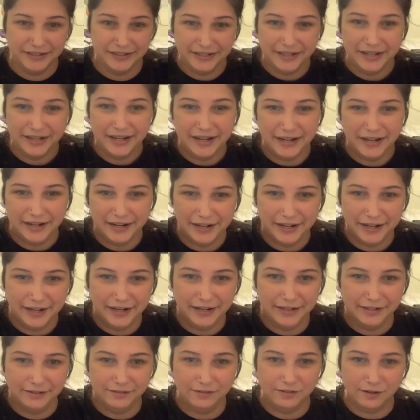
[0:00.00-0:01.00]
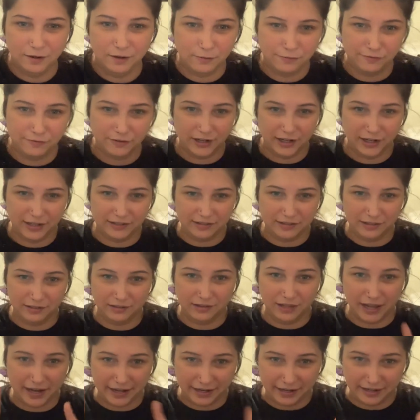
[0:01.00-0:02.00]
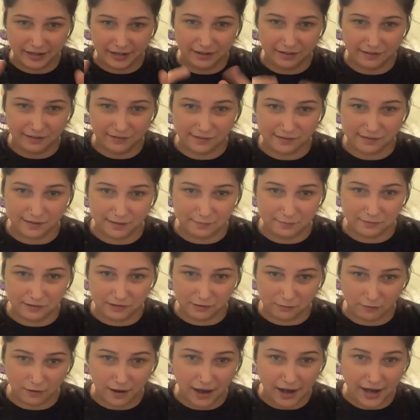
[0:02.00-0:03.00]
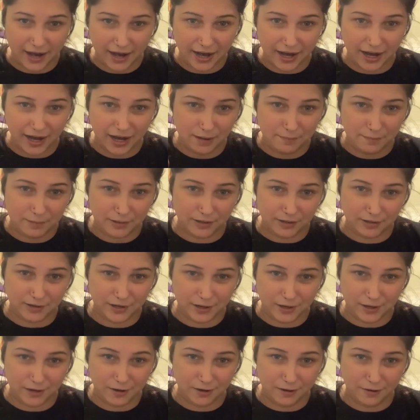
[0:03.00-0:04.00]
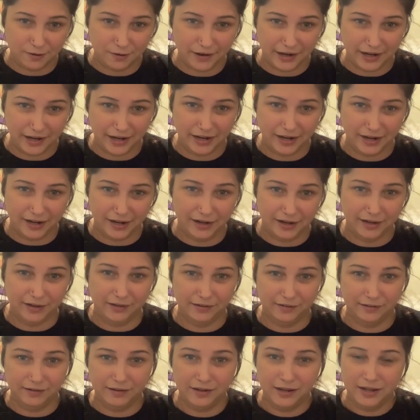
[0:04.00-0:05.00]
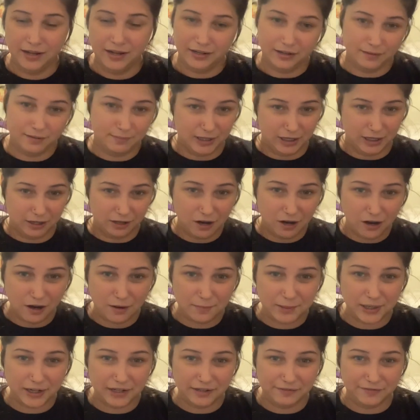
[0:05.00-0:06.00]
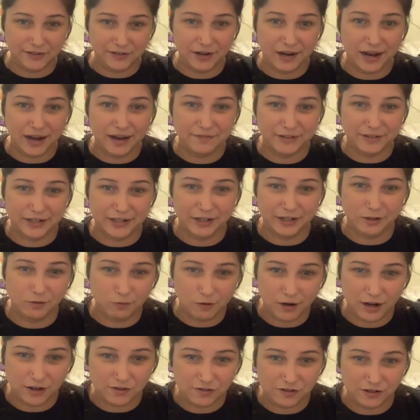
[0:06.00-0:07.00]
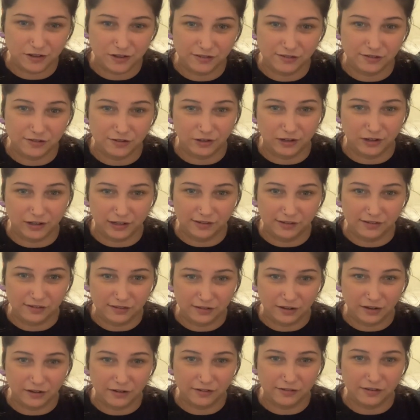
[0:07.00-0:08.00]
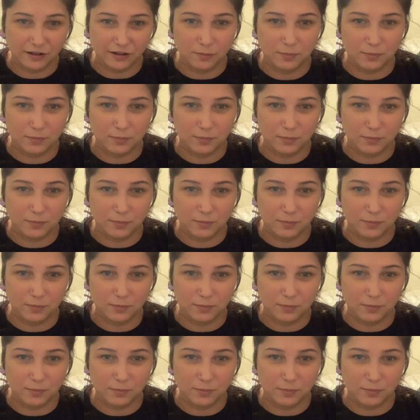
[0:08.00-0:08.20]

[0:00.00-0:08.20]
And don't forget to like and subscribe, and give me a comment if you have any questions or concerns. I'll be